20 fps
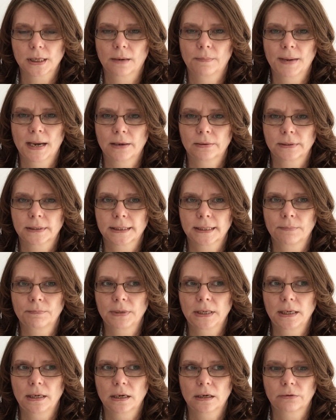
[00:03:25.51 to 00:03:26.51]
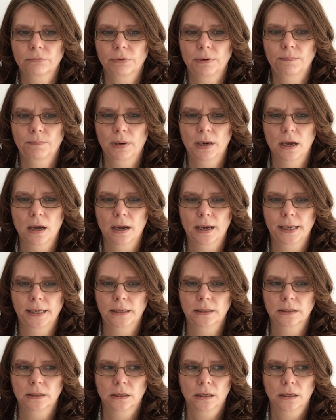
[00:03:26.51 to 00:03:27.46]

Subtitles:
about somebody had replied